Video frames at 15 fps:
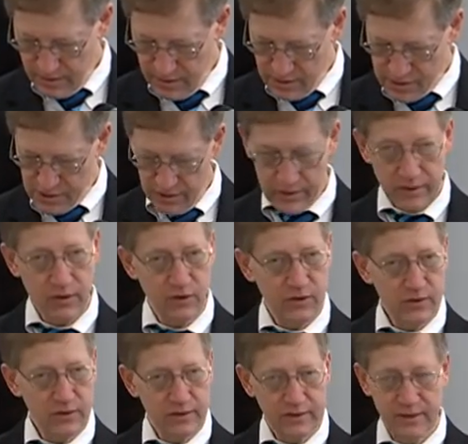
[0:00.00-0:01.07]
Sharon
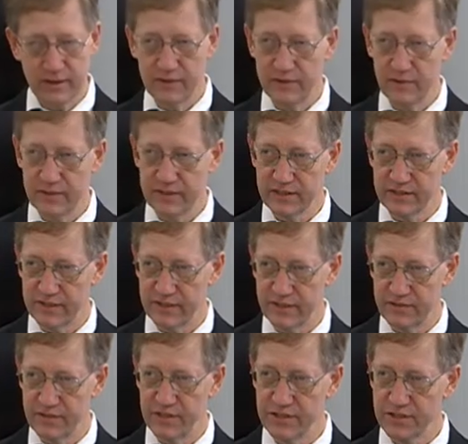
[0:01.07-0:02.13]
Hurt, who is uh,
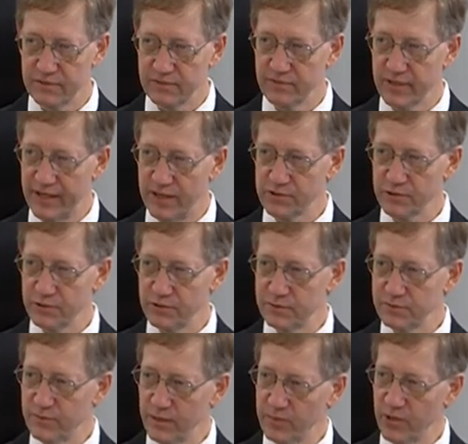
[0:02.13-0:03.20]
she's council
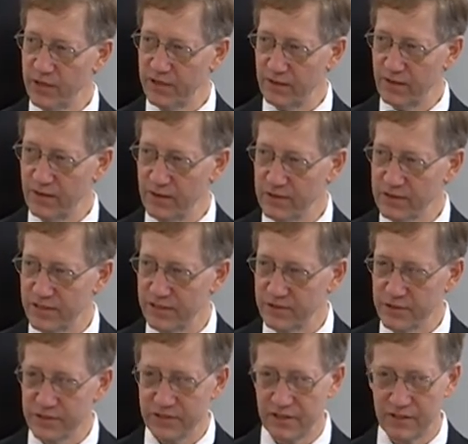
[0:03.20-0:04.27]
member at large, and
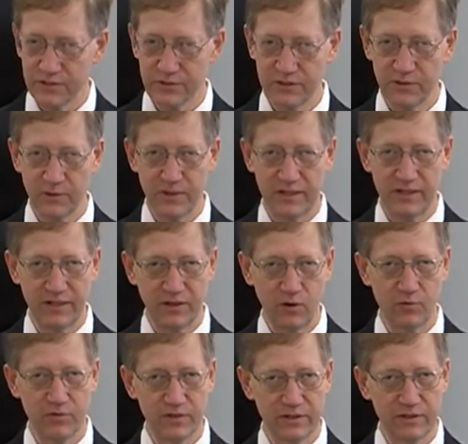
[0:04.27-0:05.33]
she's also uh,
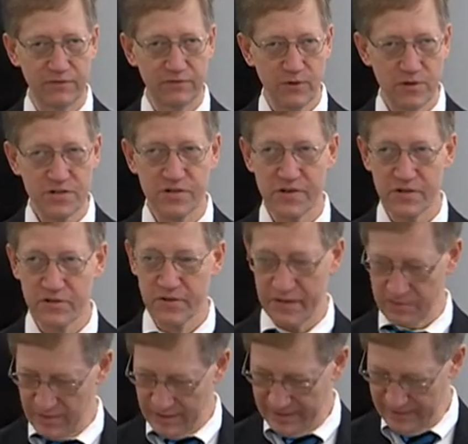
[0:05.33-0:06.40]
over the first district
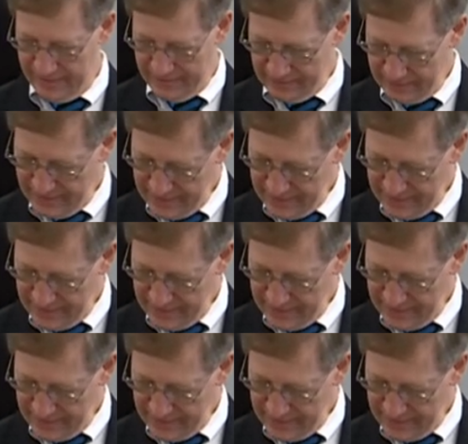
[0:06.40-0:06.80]
right now.